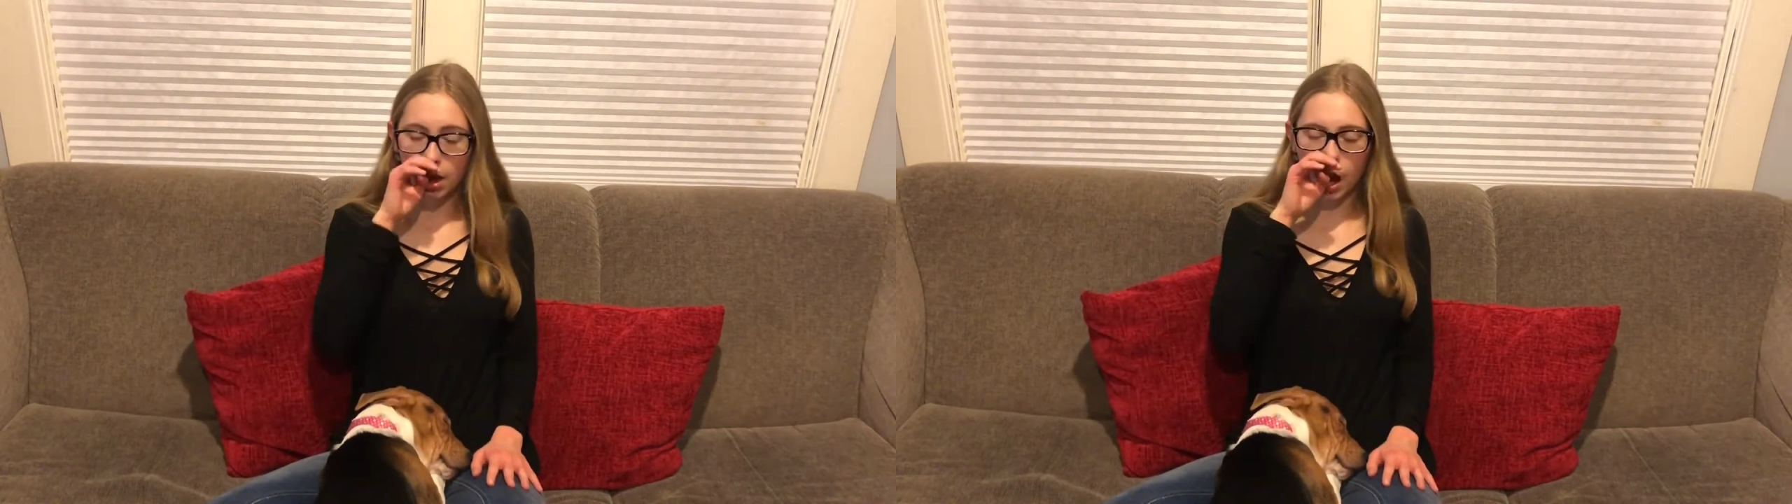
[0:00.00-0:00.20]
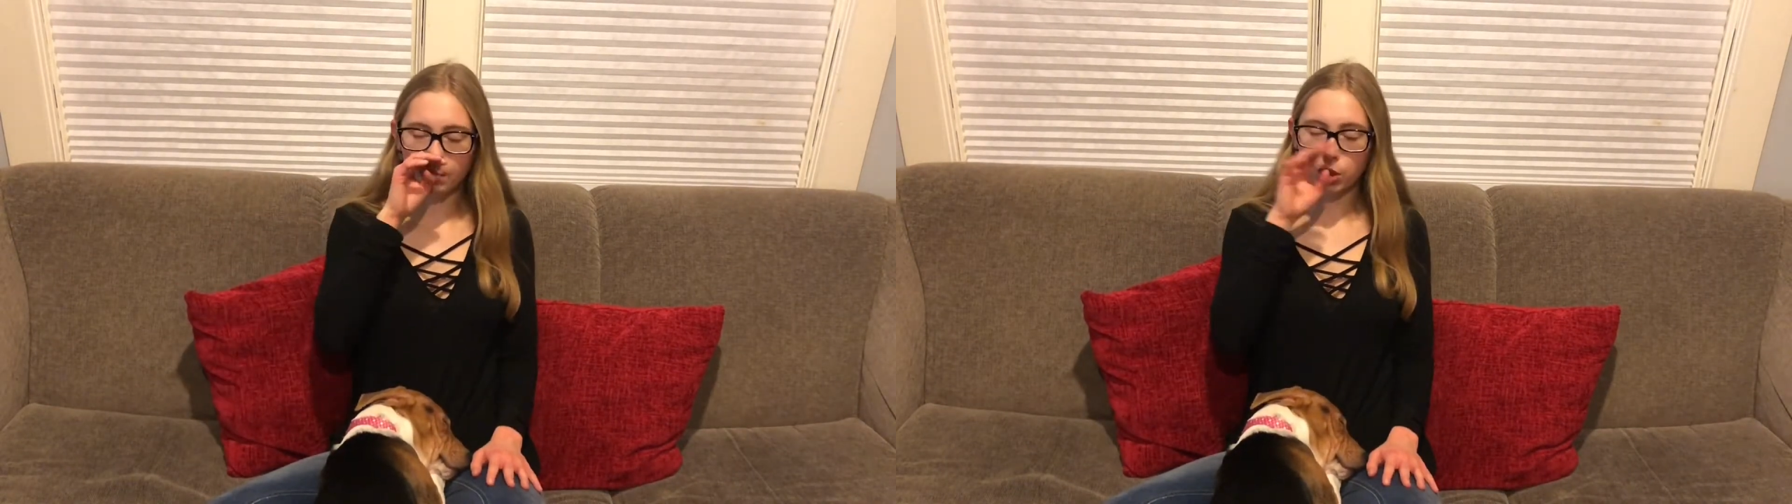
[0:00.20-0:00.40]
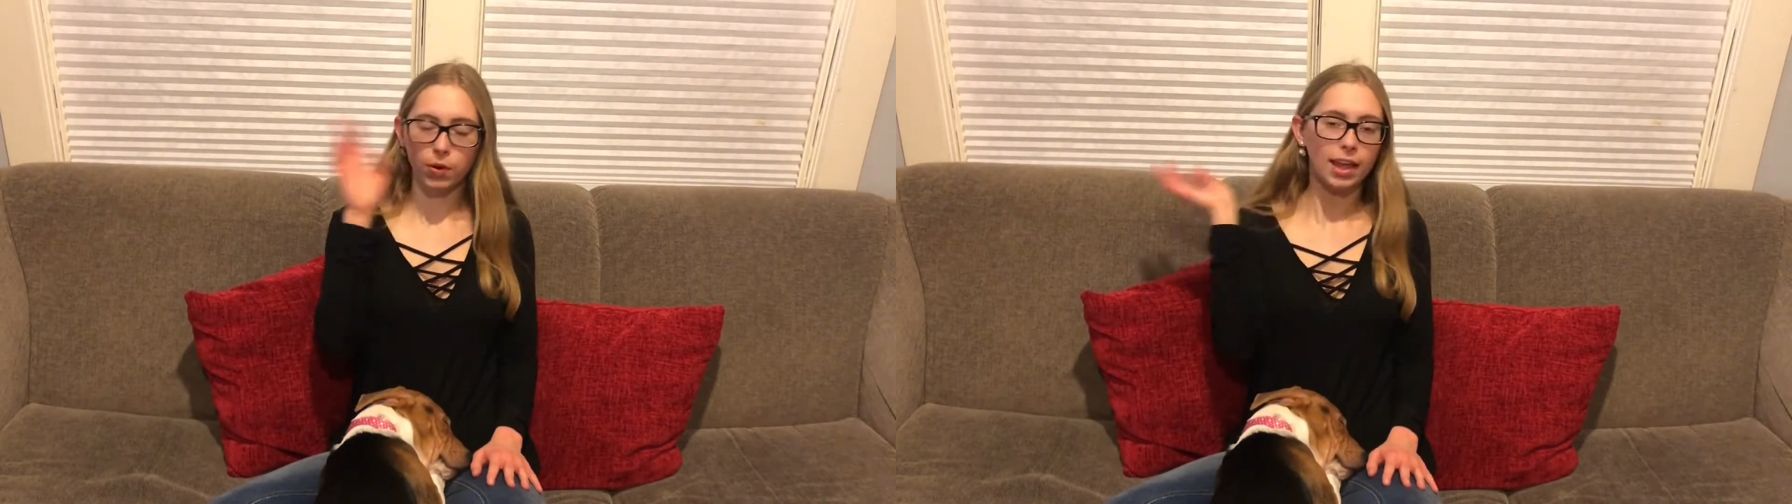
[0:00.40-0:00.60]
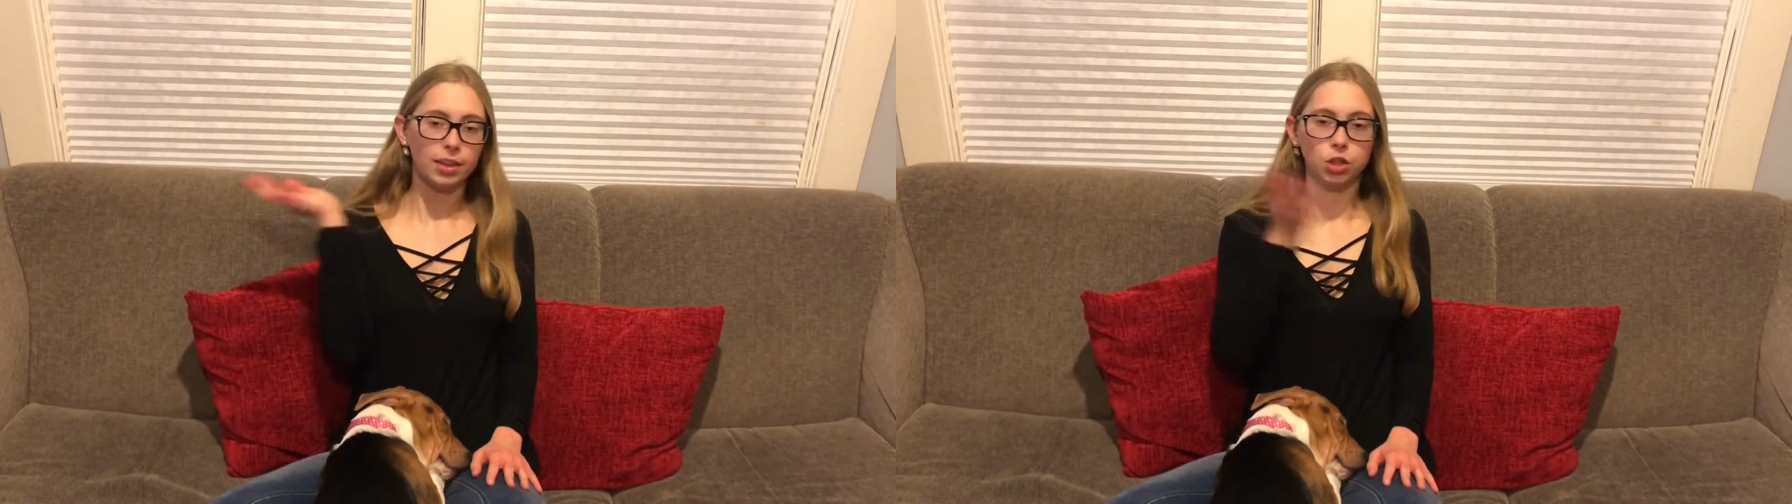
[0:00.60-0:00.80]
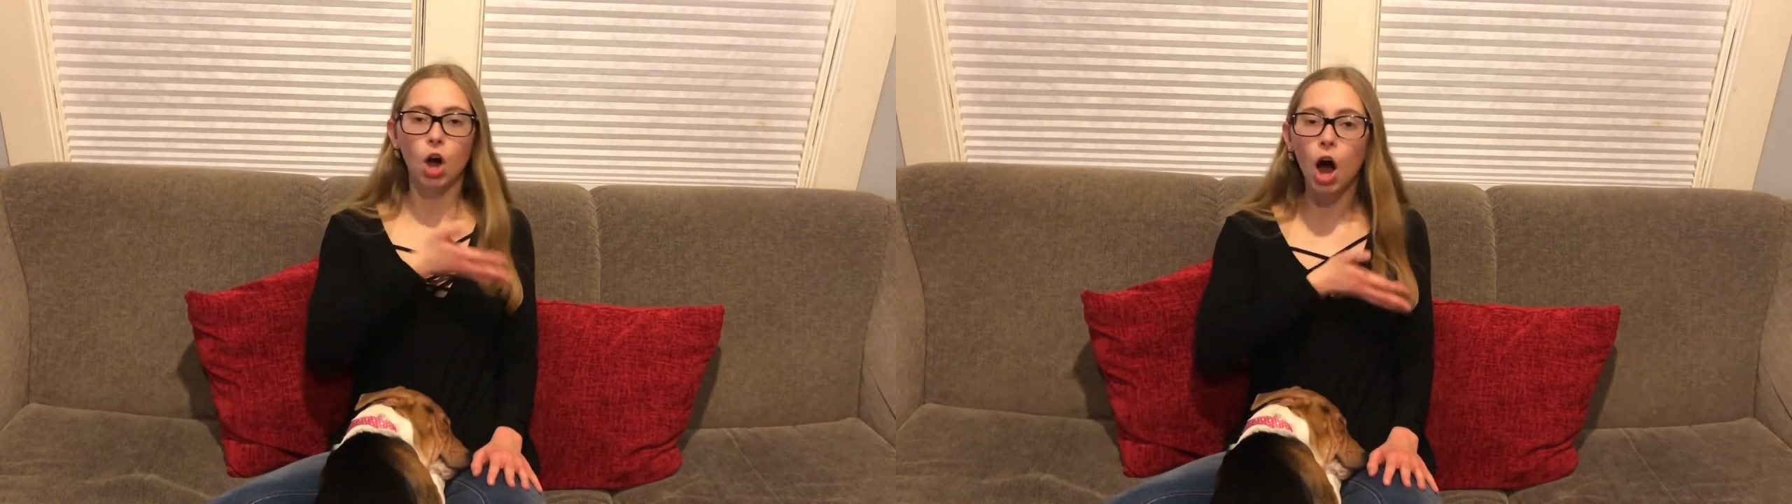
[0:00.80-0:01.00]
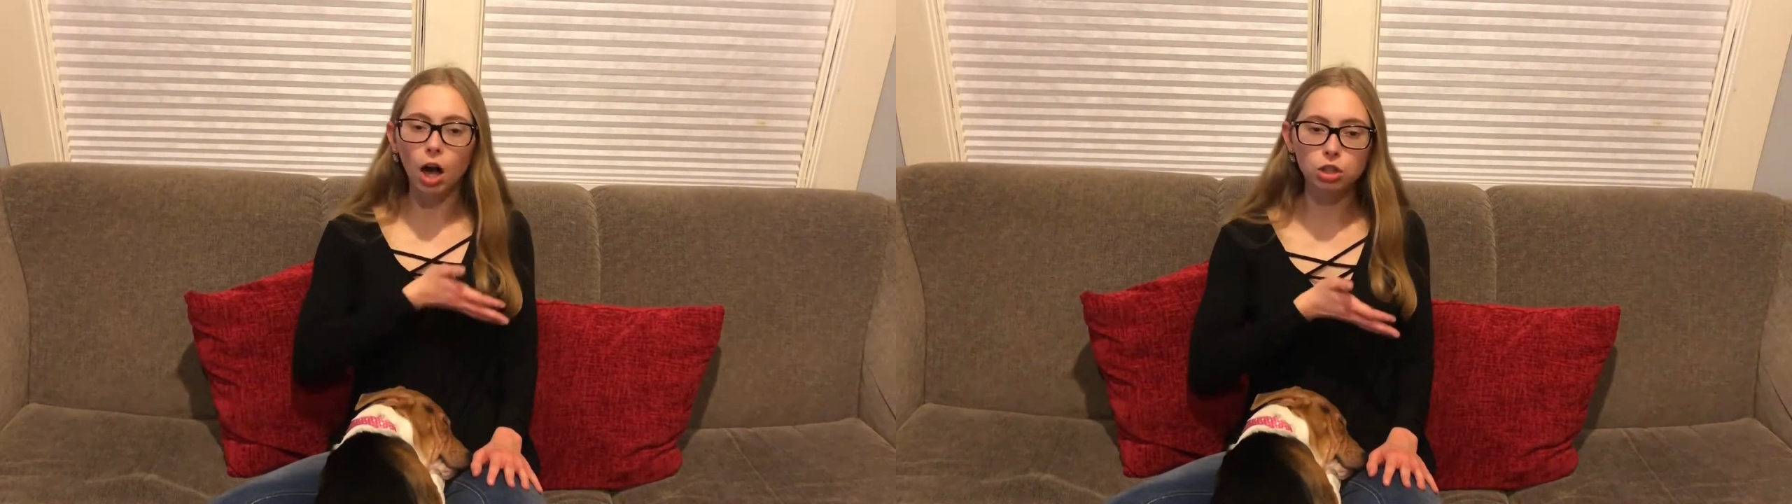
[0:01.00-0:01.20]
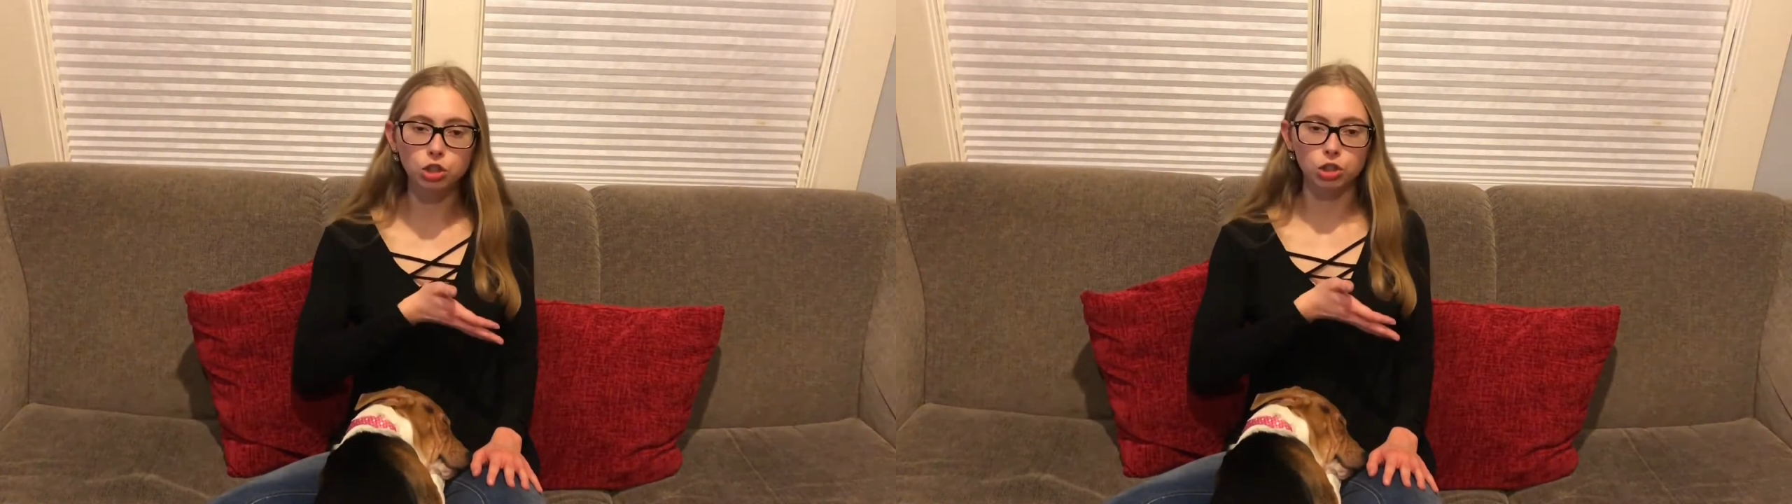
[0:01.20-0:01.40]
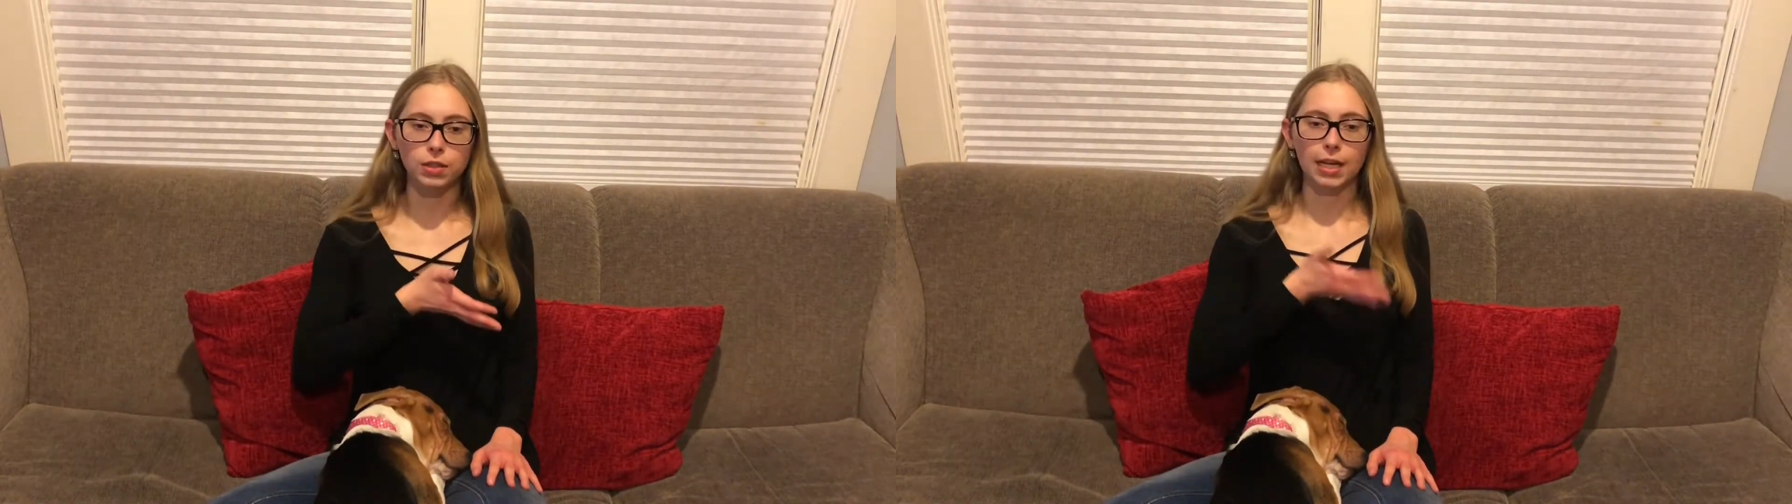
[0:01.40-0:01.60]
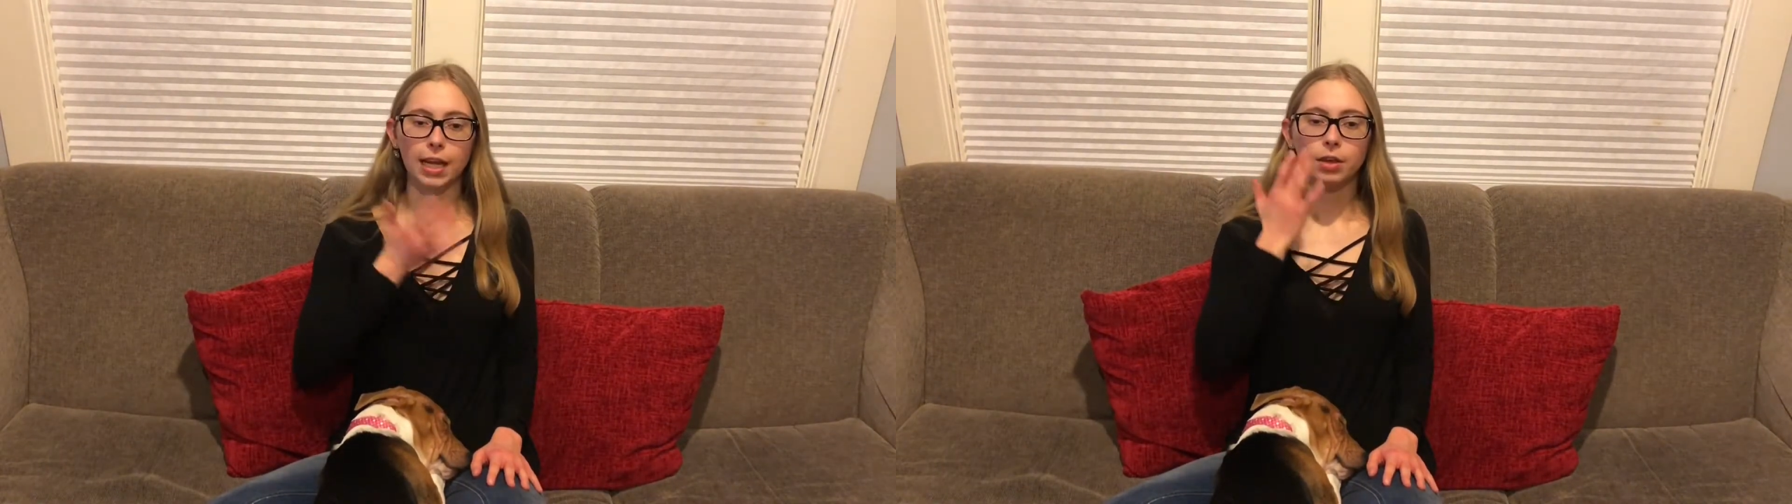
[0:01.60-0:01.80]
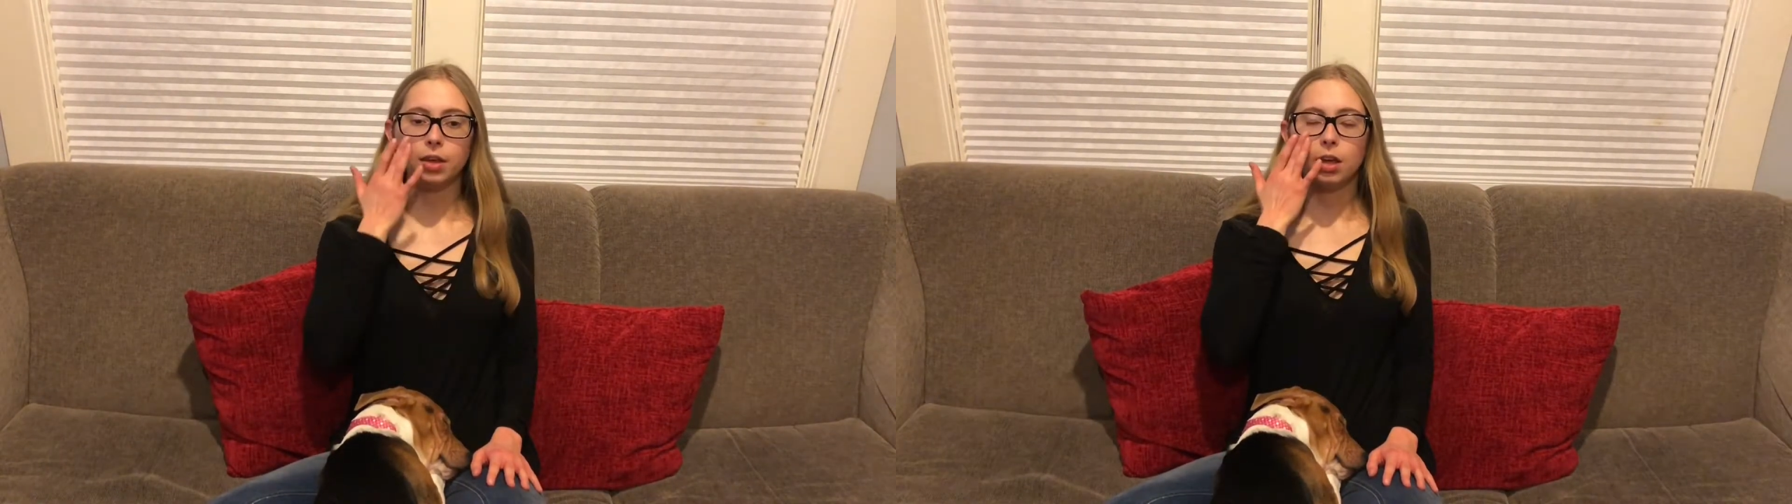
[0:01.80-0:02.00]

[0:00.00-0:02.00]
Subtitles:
That's why I like The Conjuring.